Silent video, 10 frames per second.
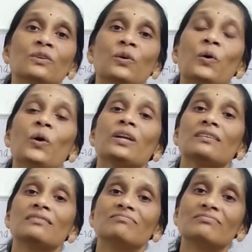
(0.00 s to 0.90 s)

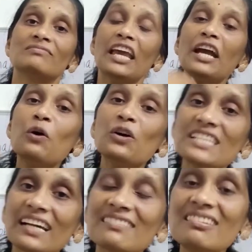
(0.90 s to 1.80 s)
or they
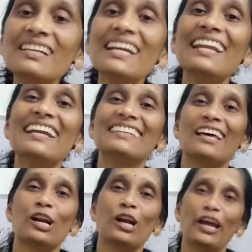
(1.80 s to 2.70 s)
got succeeded in
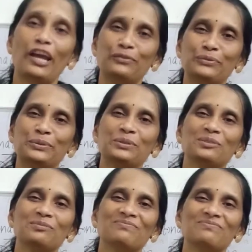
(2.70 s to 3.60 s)
their life,
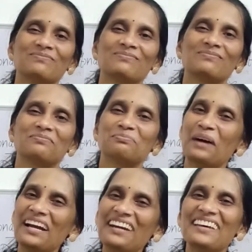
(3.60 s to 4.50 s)

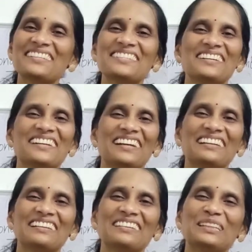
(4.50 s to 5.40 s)
my dear
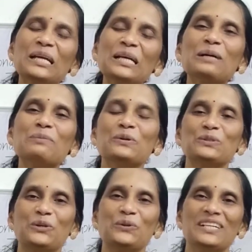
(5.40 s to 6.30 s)
children, think about
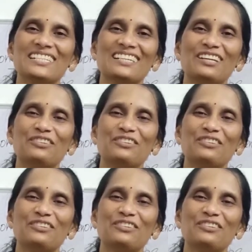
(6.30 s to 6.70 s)
yourself.